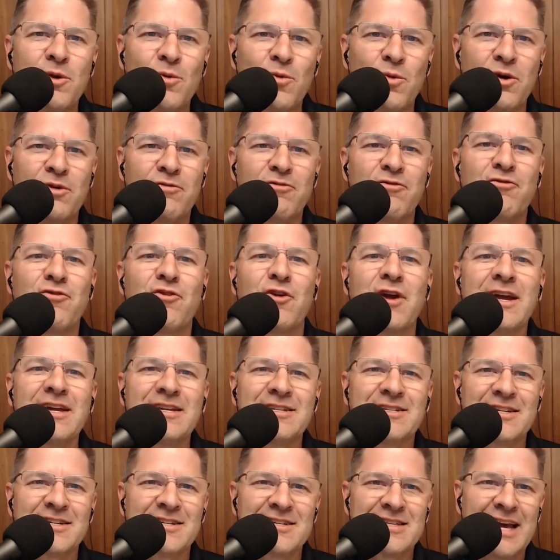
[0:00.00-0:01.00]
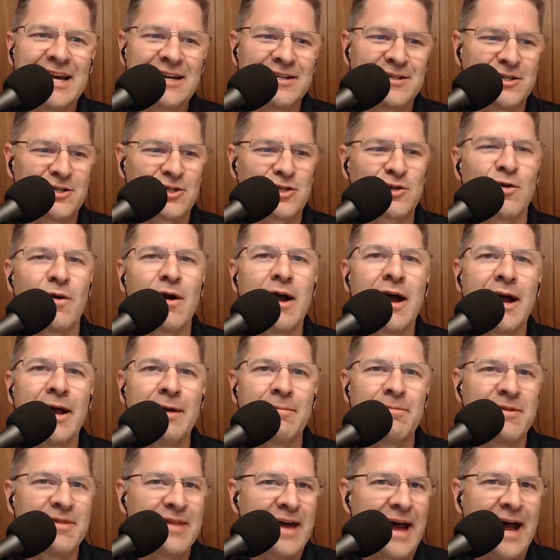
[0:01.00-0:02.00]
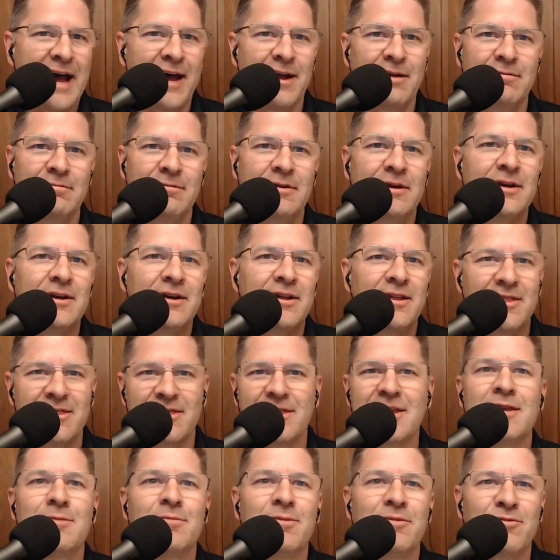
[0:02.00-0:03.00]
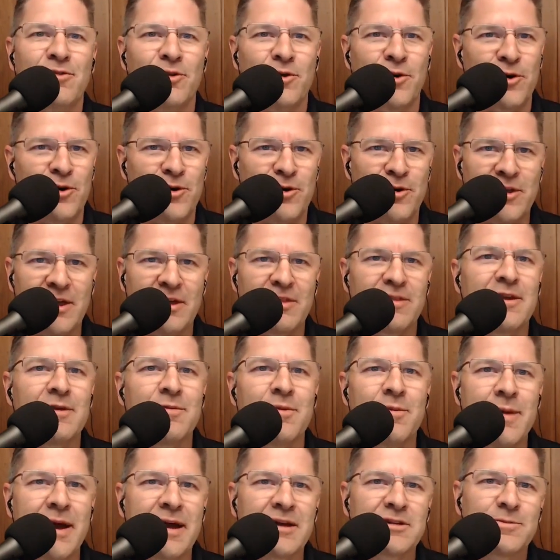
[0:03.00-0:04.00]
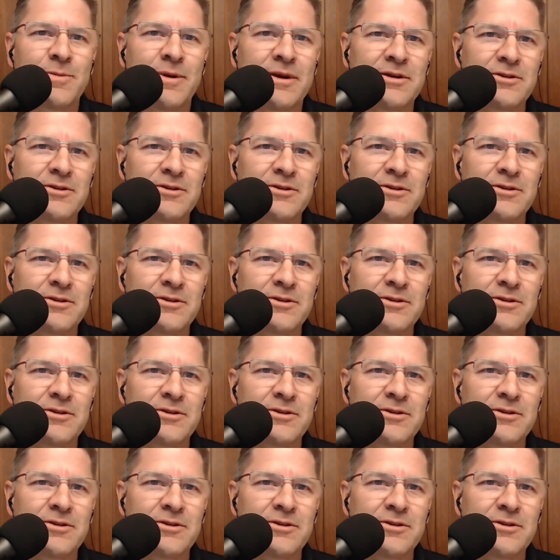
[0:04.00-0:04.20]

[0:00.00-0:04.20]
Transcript: word phrases that described that theme of learner or that theme of maximizer?